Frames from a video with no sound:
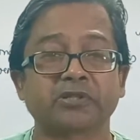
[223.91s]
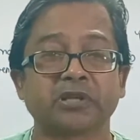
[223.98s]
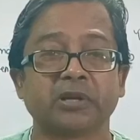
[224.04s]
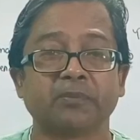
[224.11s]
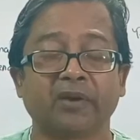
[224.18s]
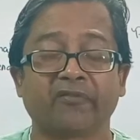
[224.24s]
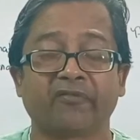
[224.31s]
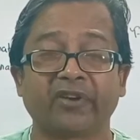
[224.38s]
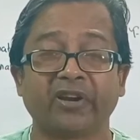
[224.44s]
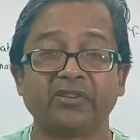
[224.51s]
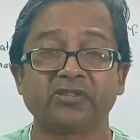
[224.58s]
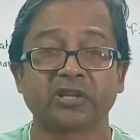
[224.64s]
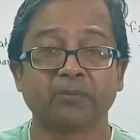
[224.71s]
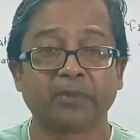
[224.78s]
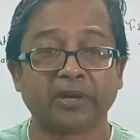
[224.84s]
and my
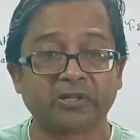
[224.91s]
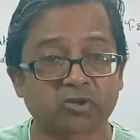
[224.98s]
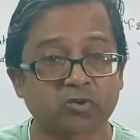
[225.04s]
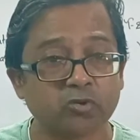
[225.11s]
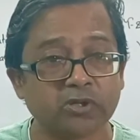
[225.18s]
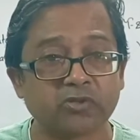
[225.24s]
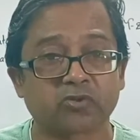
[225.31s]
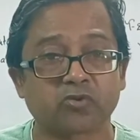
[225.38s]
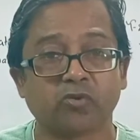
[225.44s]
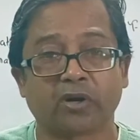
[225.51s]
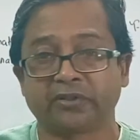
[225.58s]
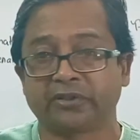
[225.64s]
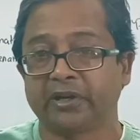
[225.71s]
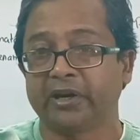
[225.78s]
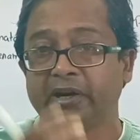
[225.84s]
friends and my students who are
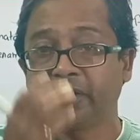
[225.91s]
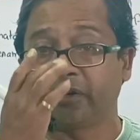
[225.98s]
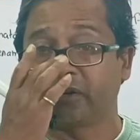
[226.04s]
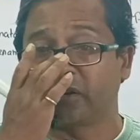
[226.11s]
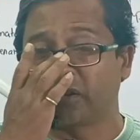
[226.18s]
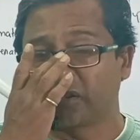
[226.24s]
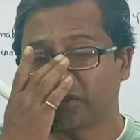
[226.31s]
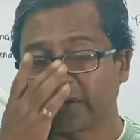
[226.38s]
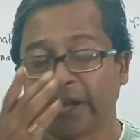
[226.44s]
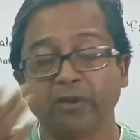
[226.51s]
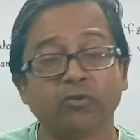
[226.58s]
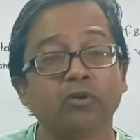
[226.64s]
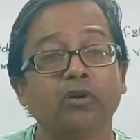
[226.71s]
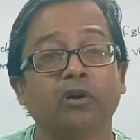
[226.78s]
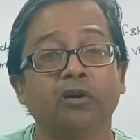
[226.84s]
there
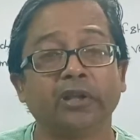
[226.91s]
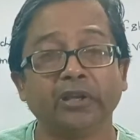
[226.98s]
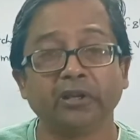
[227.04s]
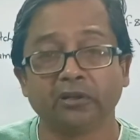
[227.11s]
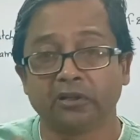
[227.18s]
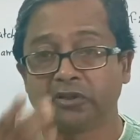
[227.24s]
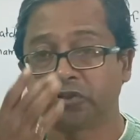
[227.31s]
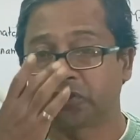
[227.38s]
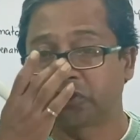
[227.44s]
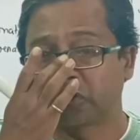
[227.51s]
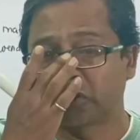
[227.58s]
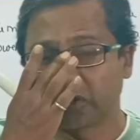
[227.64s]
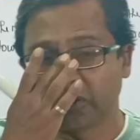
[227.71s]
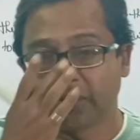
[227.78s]
trying to learn English.